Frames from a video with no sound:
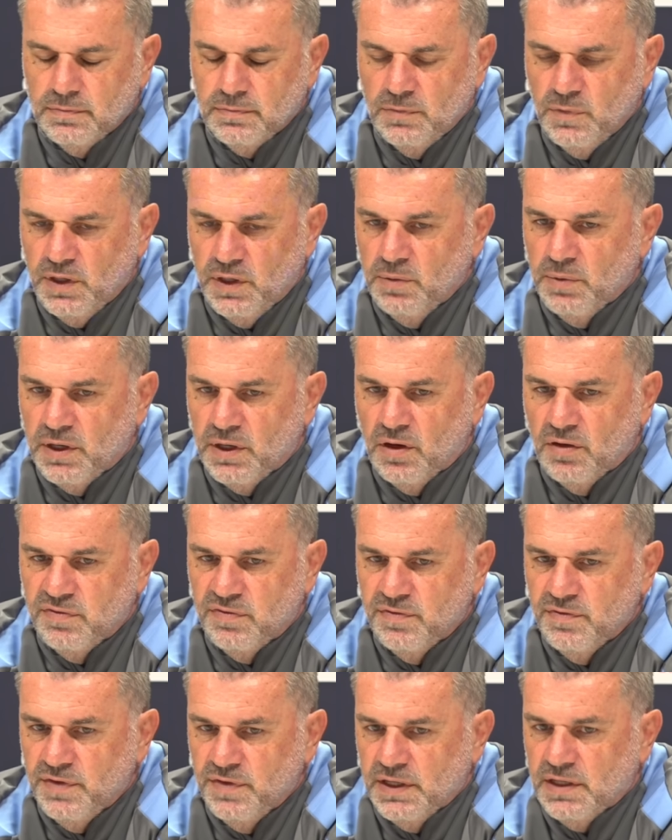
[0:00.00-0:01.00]
when he went
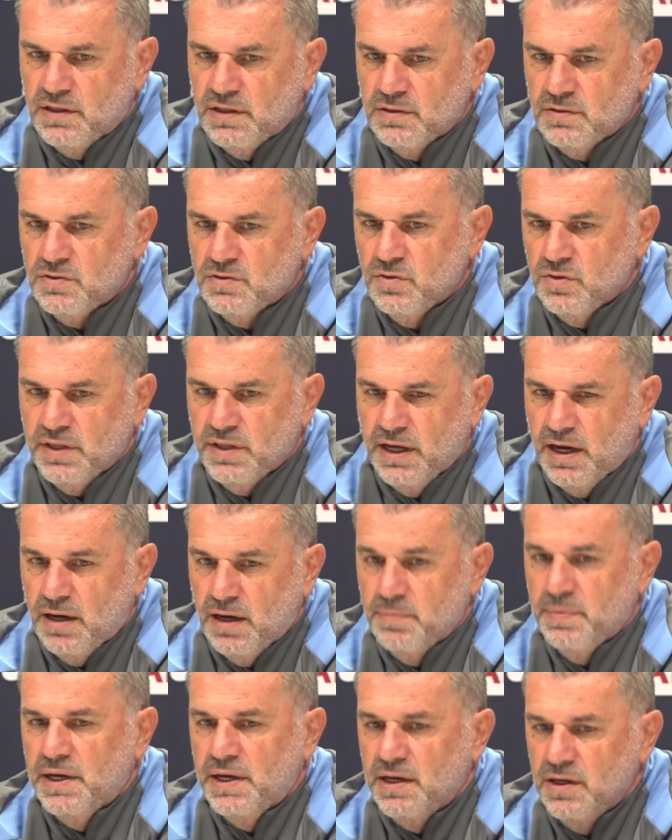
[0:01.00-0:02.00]
off, Vic took the
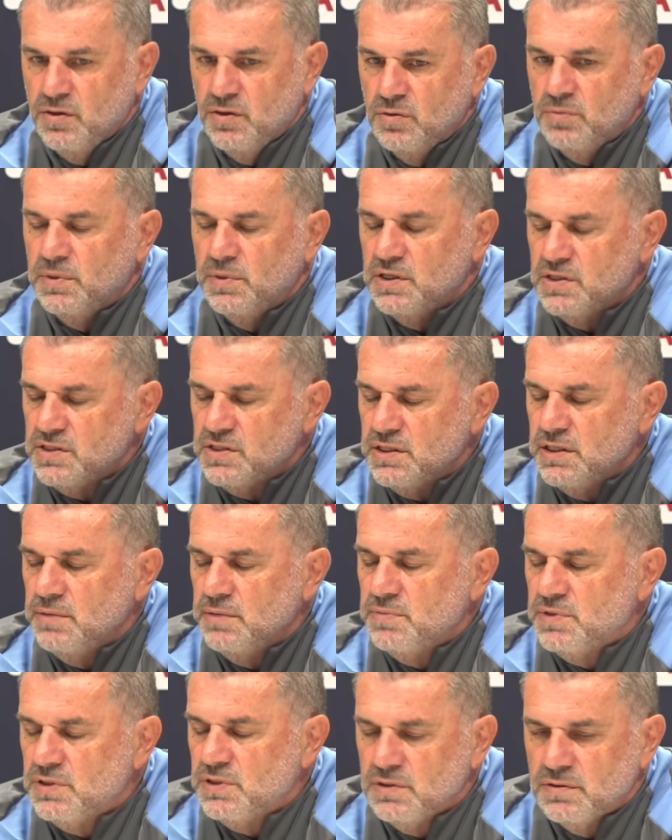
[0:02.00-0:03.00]
armband and he almost
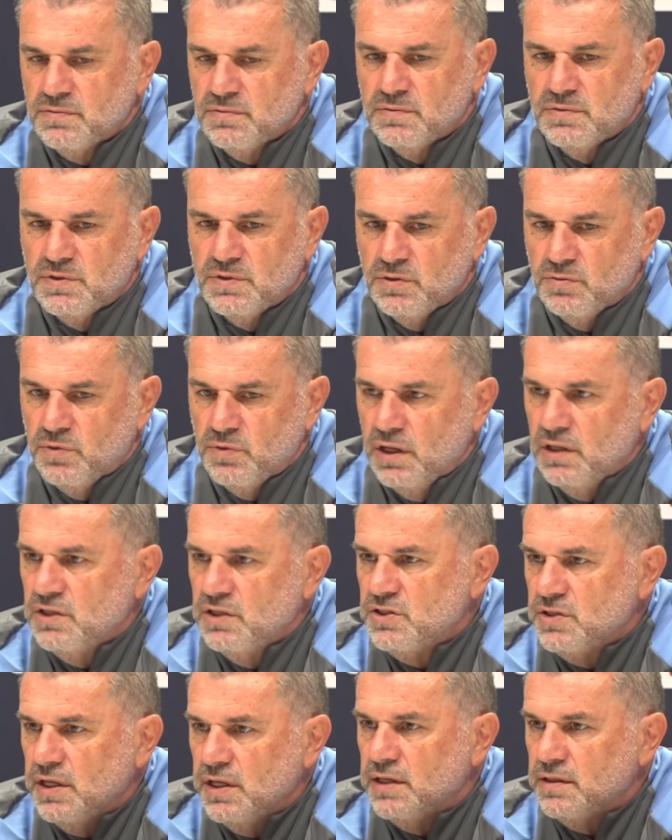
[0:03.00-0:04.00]
seemed to
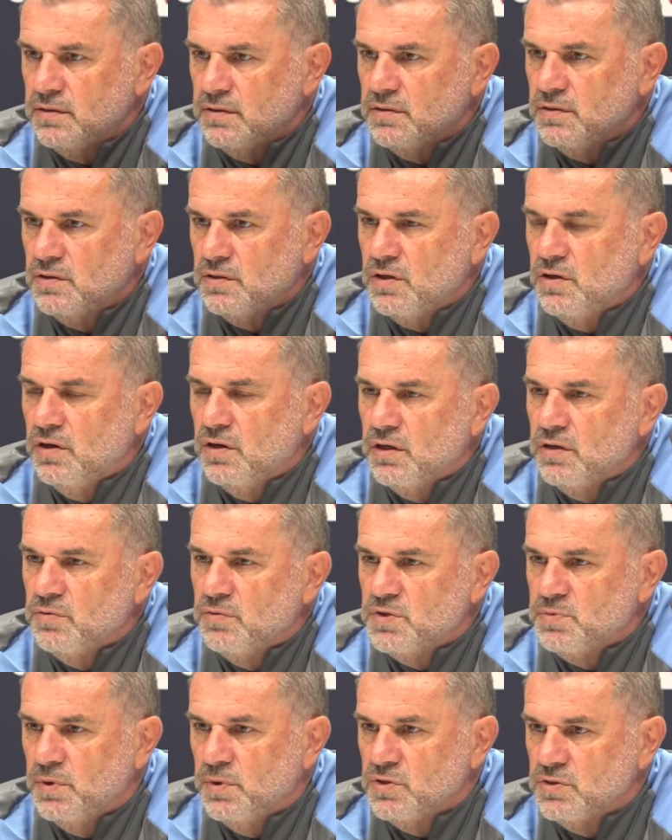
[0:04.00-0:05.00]
relish that kind of
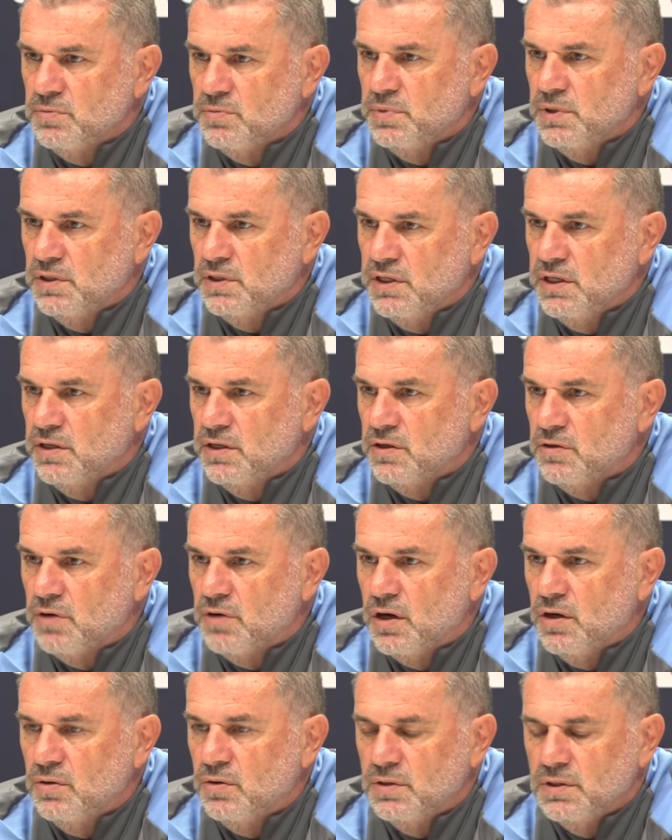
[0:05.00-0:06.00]
responsibility to
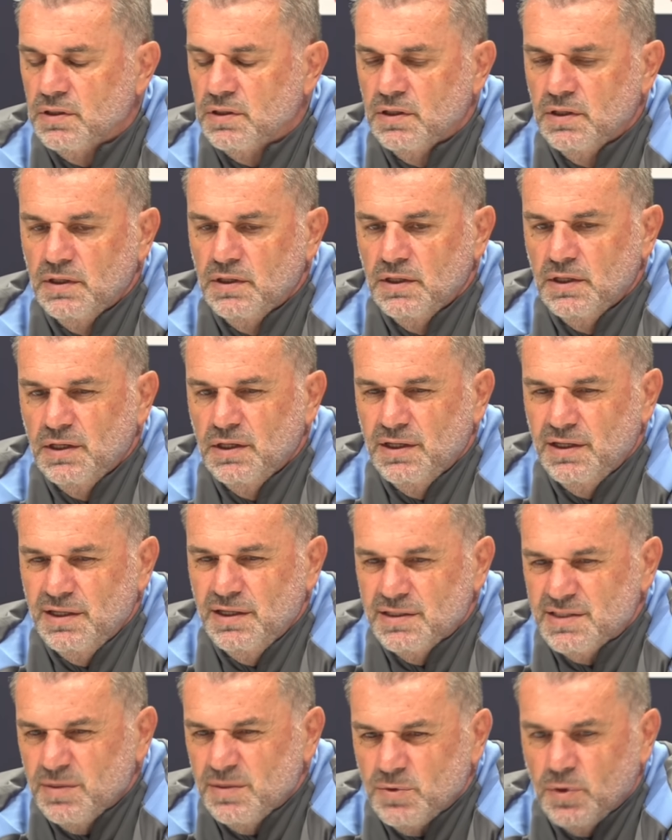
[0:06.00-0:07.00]
grow. And
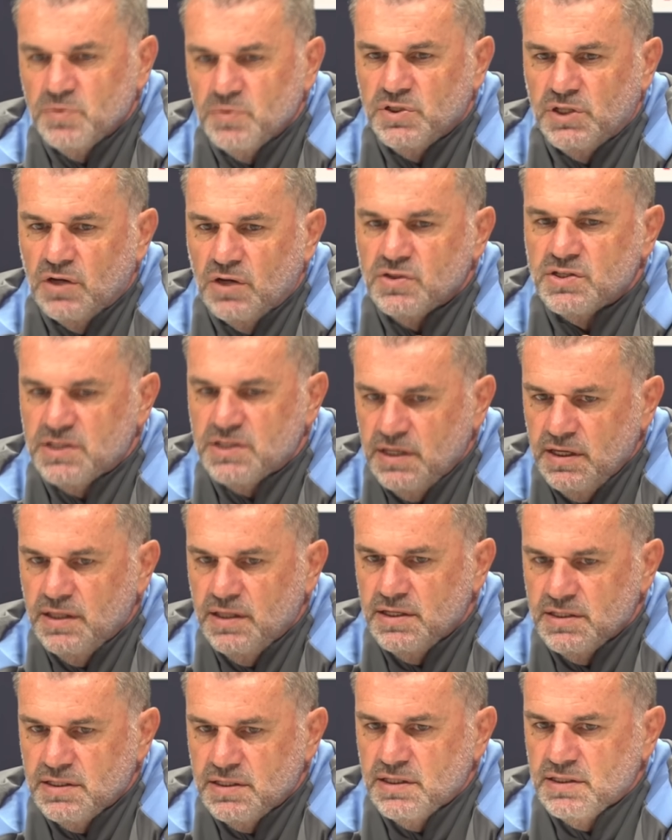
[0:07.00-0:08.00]
sometimes you don't see
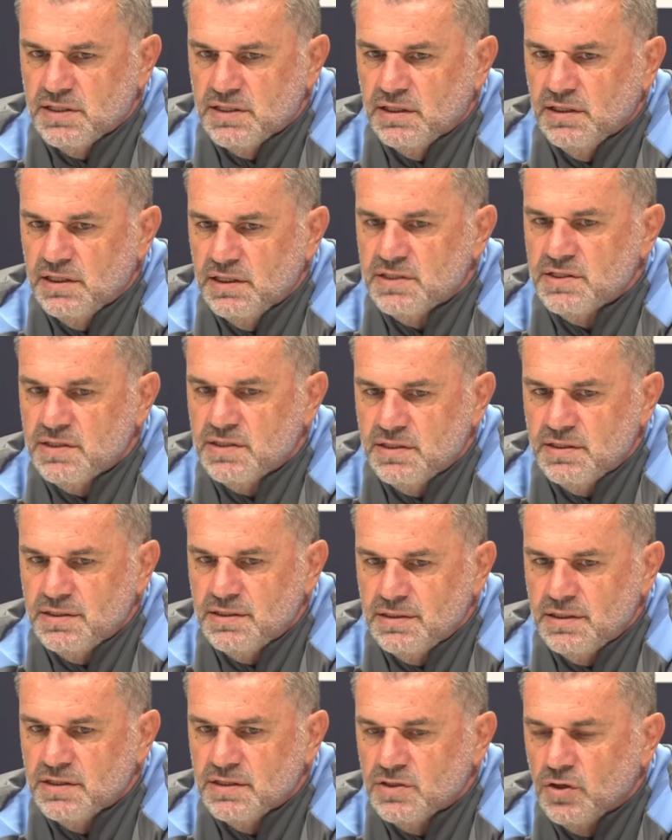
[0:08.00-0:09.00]
these things unless
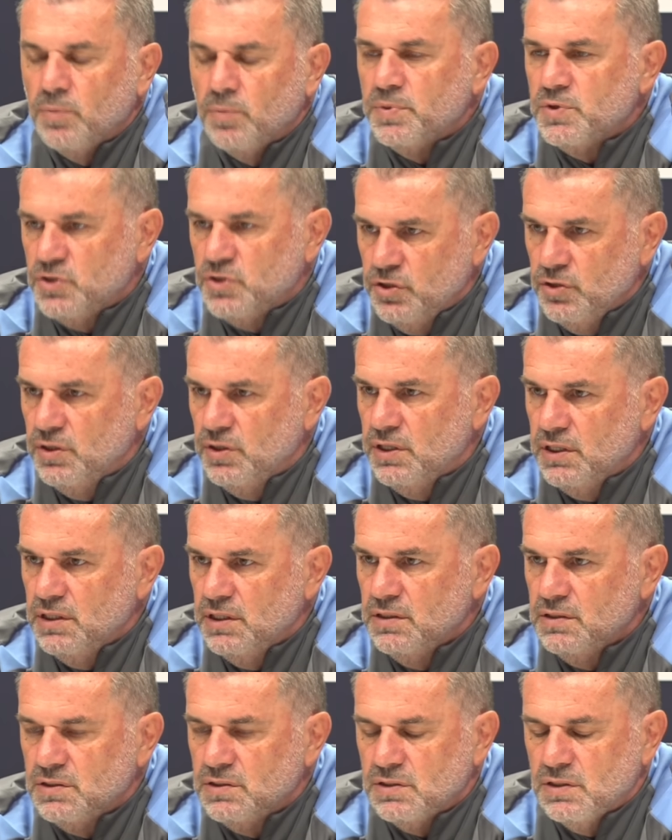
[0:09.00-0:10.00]
there's
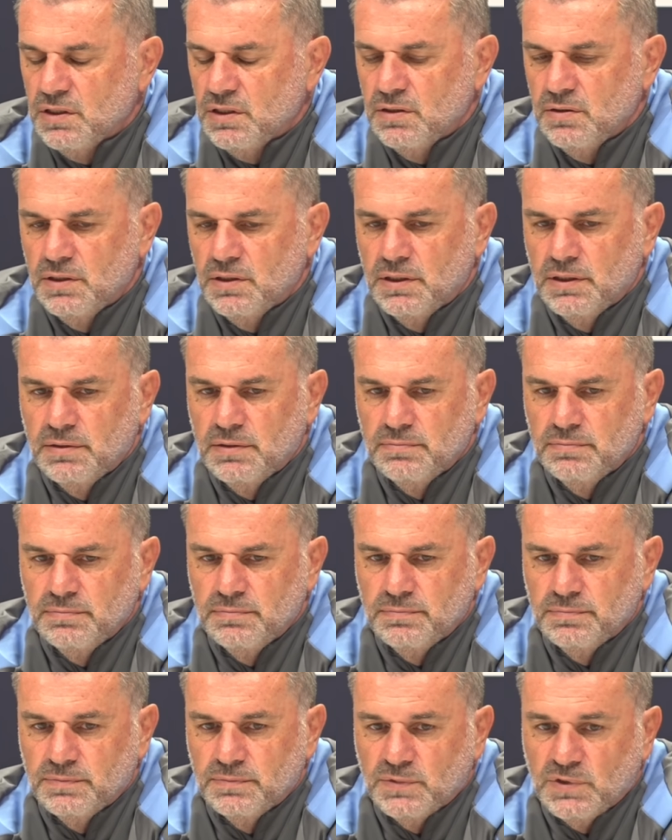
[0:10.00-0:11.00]
opportunity. So
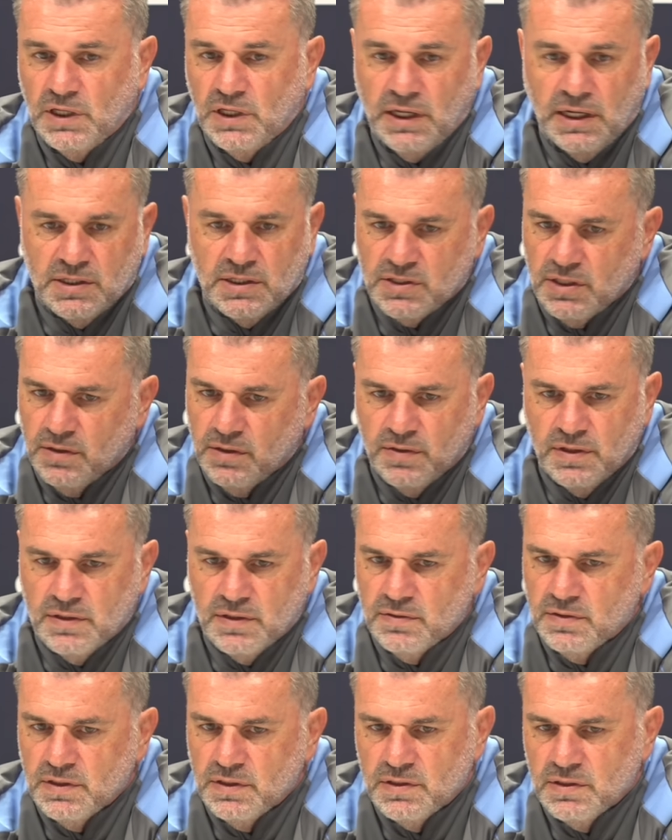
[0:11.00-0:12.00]

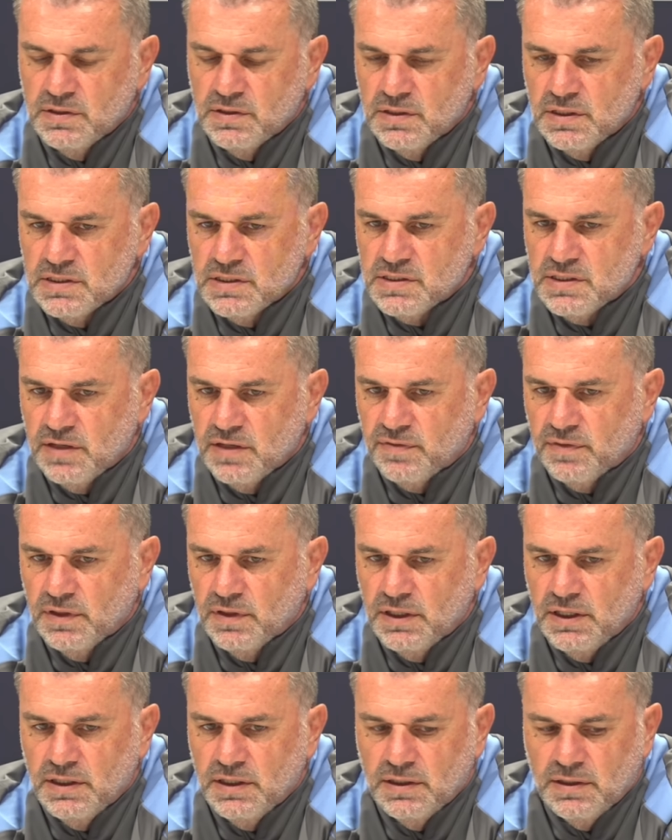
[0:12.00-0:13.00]
there's
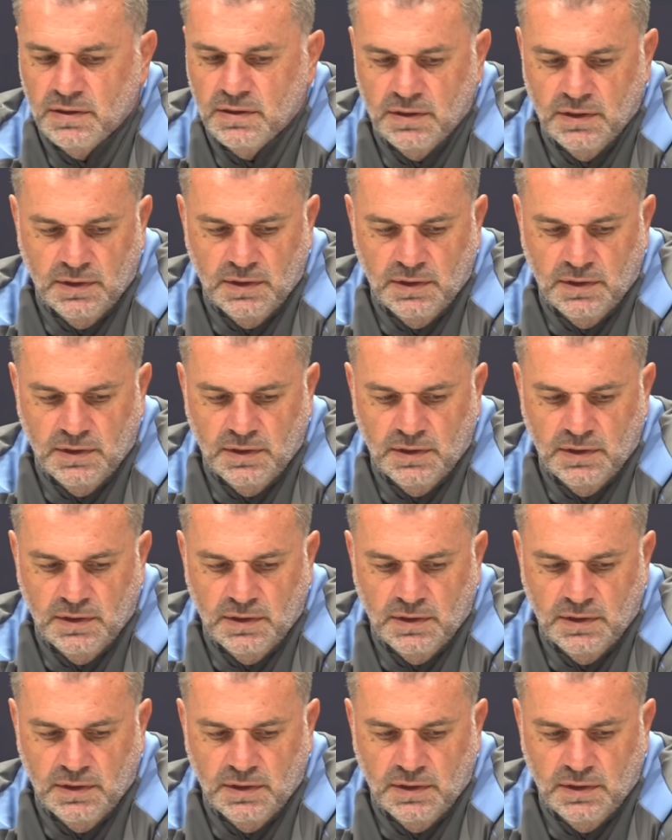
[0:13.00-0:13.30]
definitely an